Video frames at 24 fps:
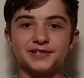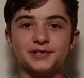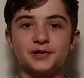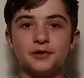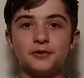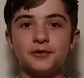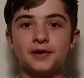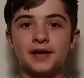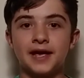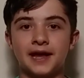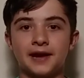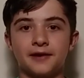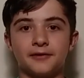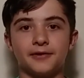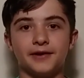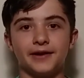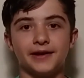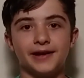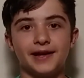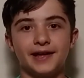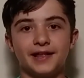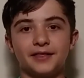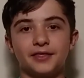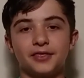so
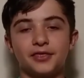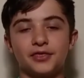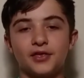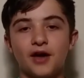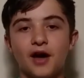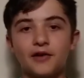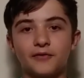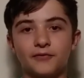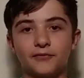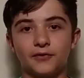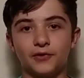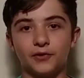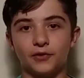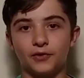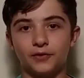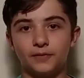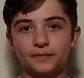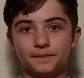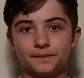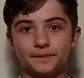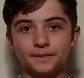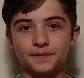caring and thoughtful,